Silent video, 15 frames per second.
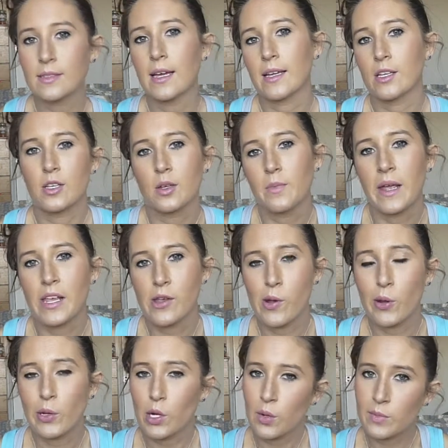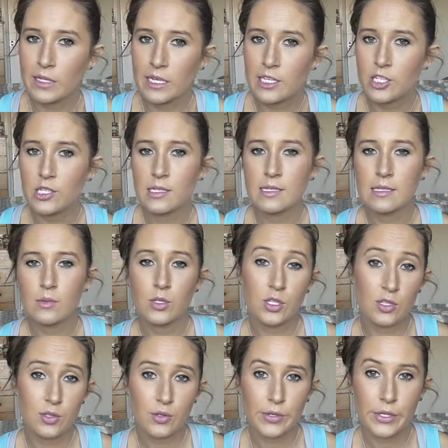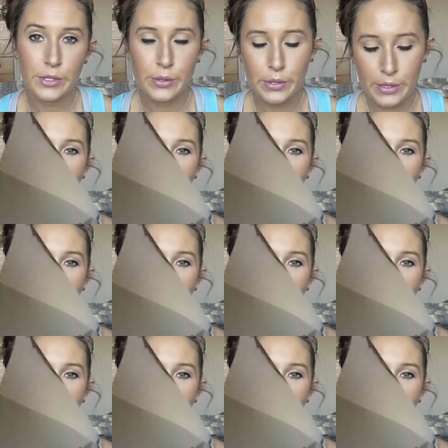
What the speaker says: Like, you can make your own combinations, which is really good.